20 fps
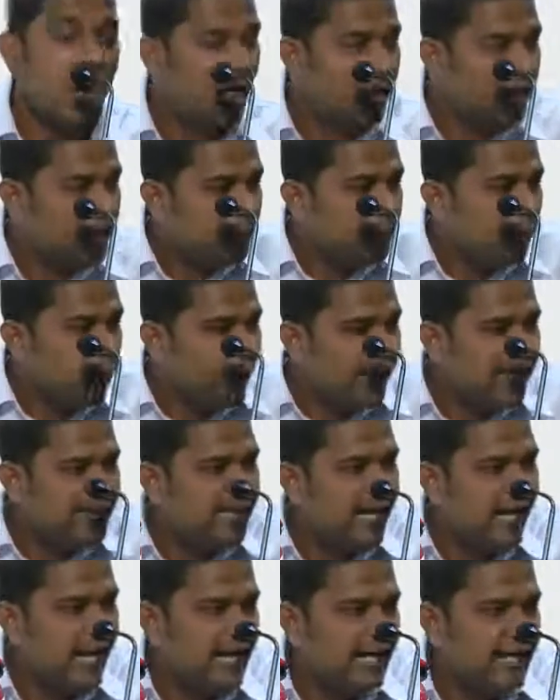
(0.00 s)
Removing
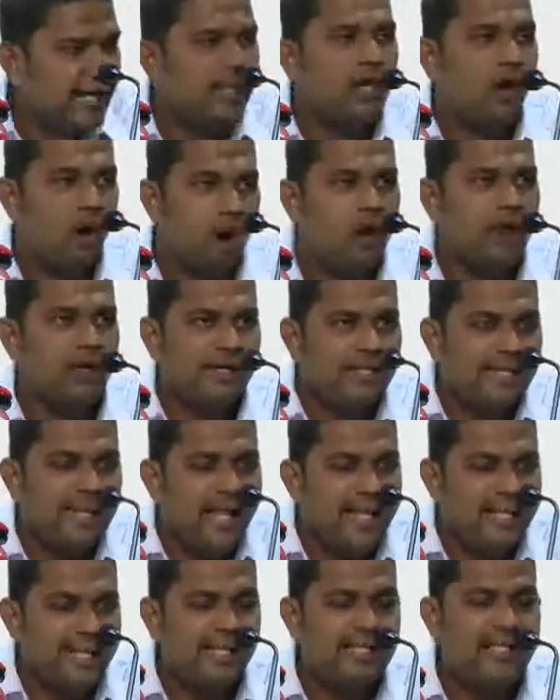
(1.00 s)
the entry or
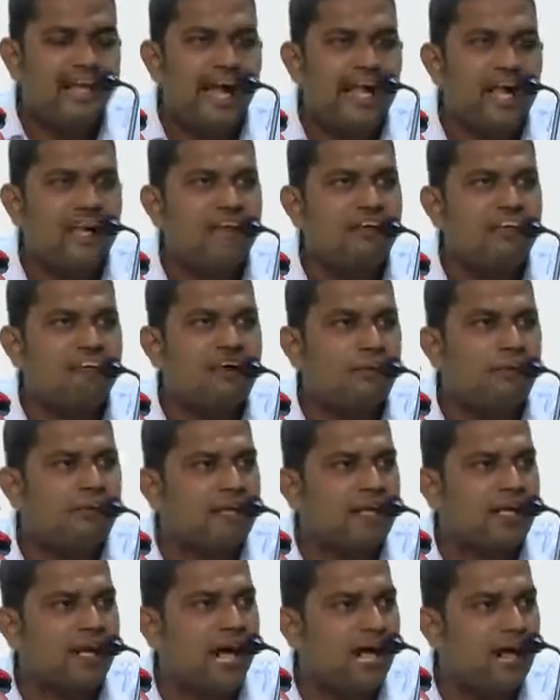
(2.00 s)
taking the entry from
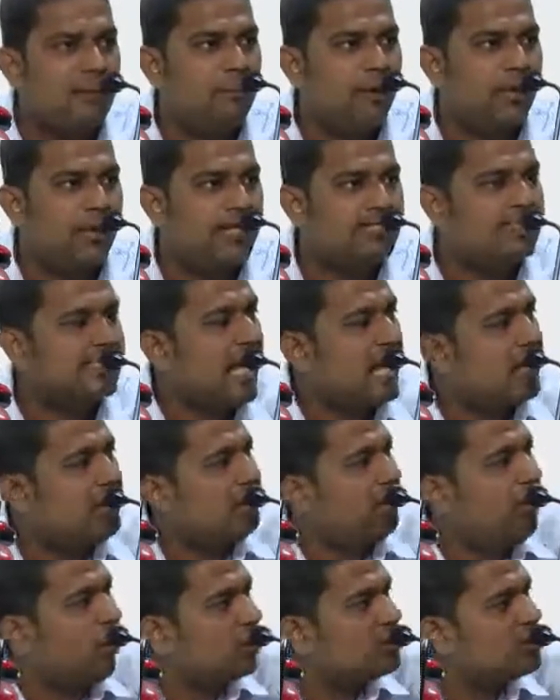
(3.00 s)
the trial balance
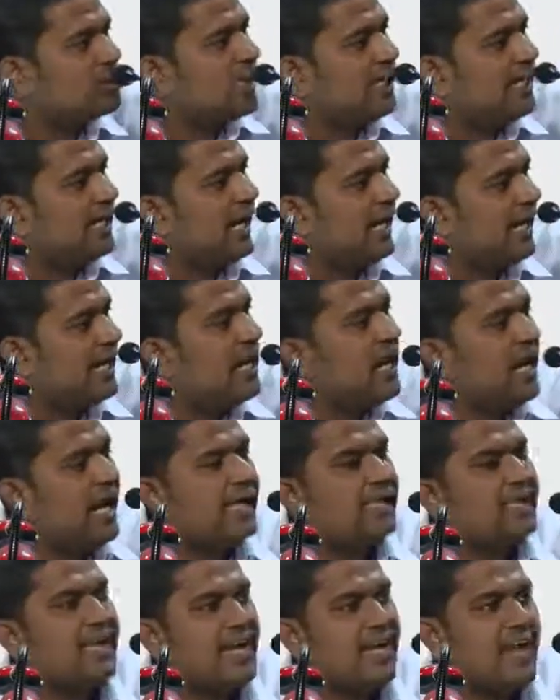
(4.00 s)
and posting it
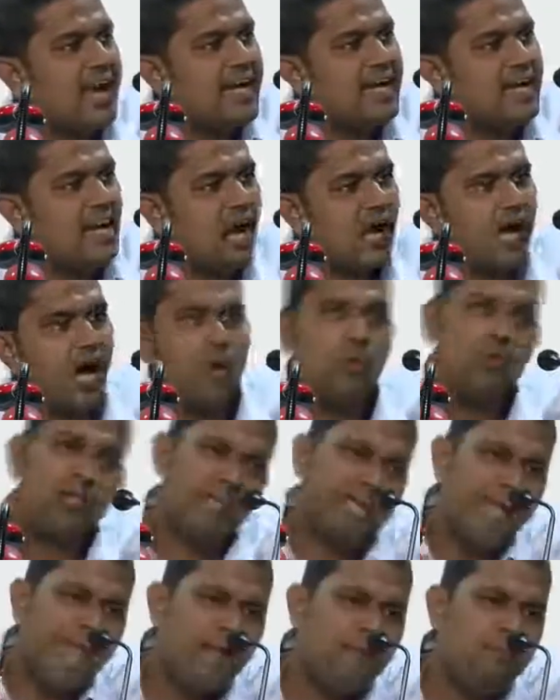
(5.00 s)
in the right
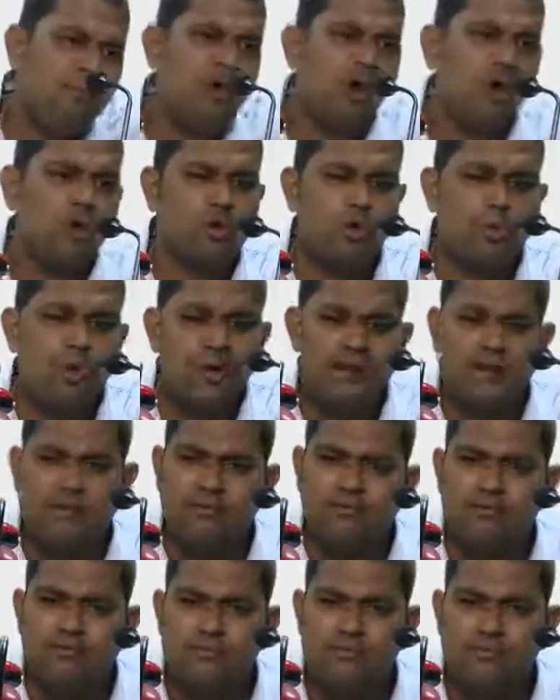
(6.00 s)
account can be automated.
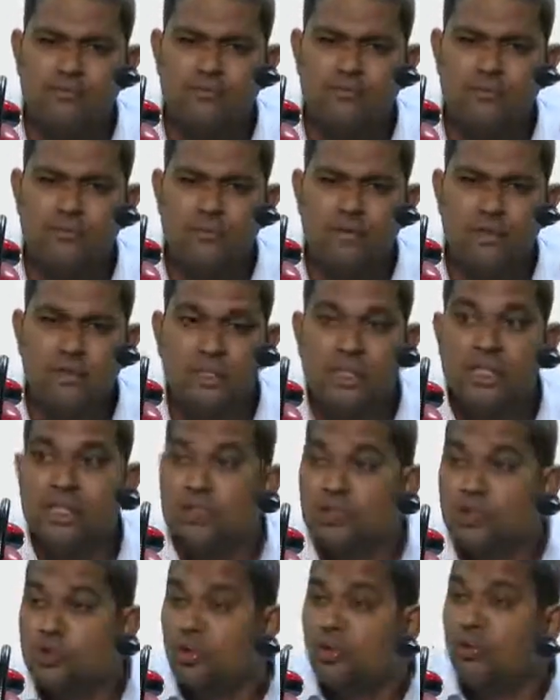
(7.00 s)

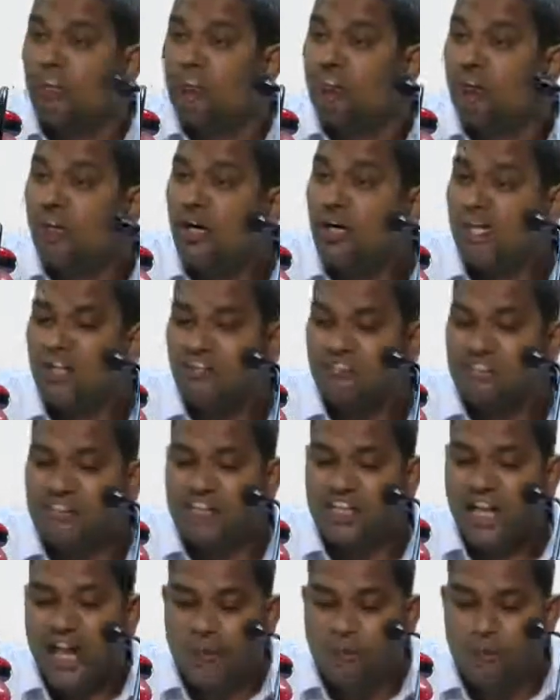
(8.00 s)
So the work
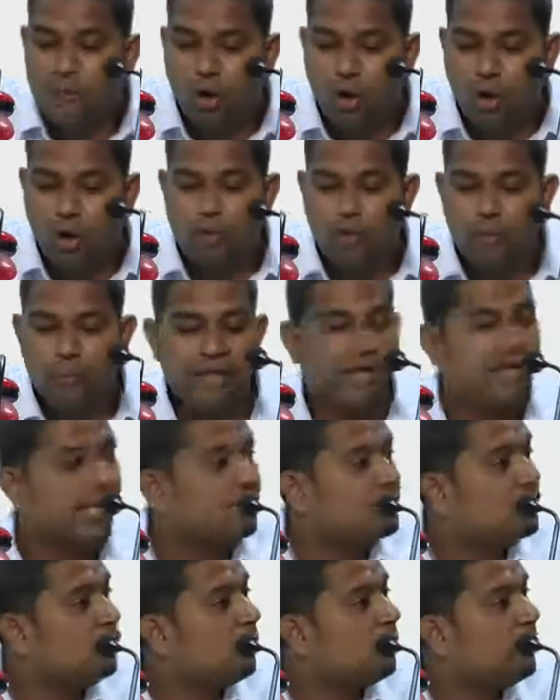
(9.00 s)
which can be
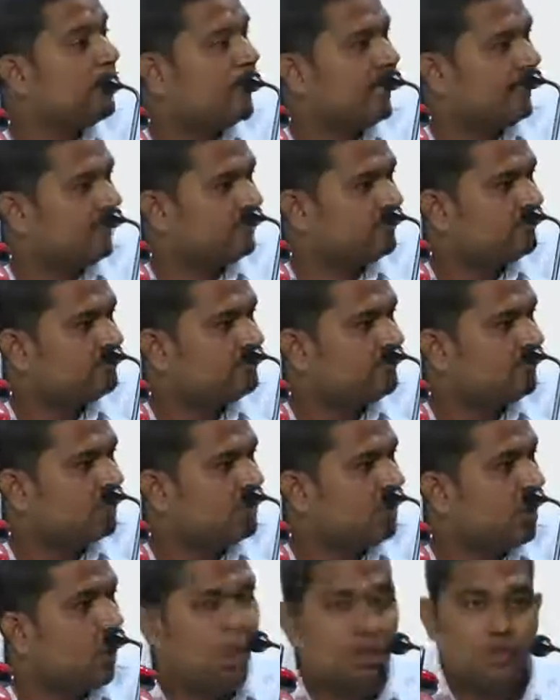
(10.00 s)
automated should be done.
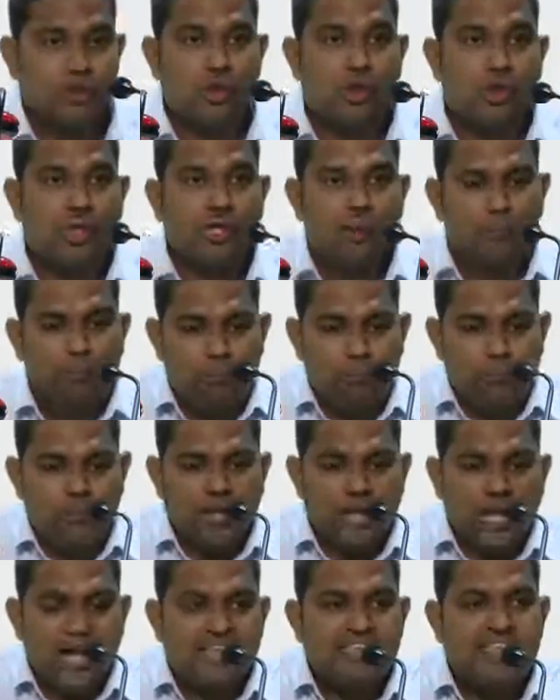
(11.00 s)
So a
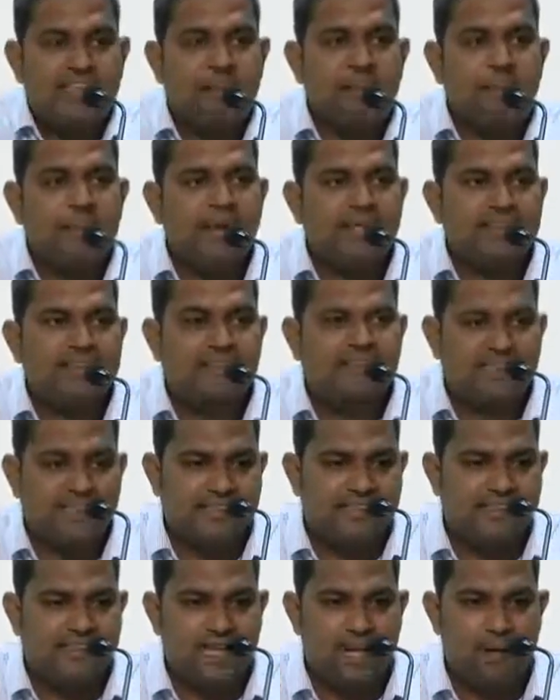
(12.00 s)
computerized based
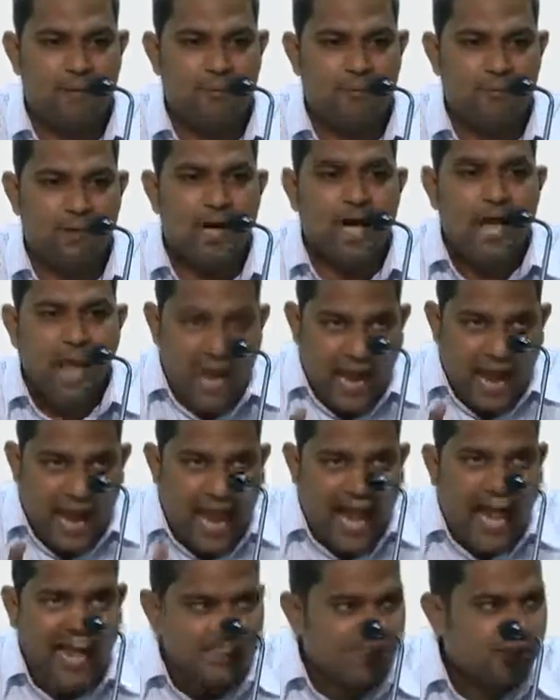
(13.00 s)
system
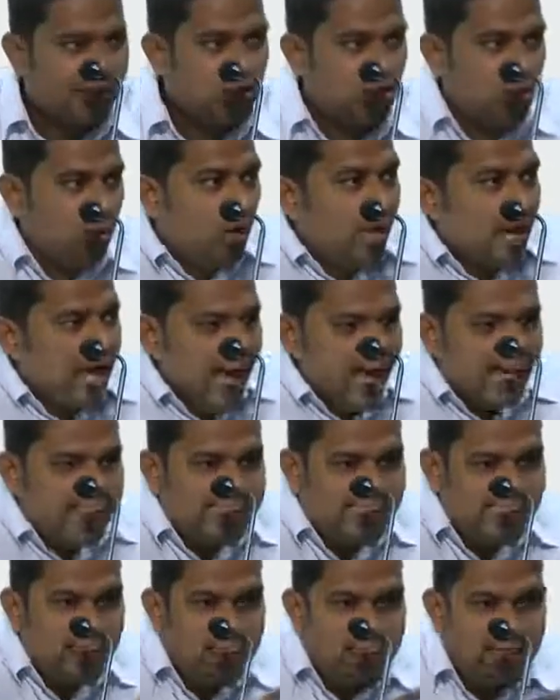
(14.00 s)
has to
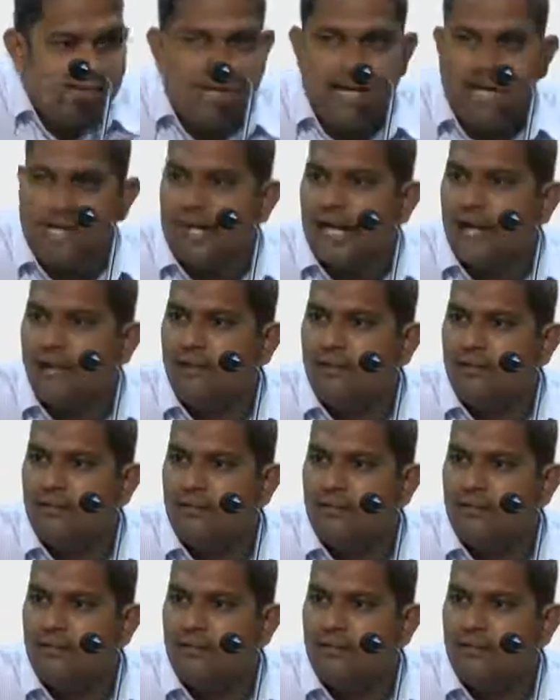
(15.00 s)
accept the data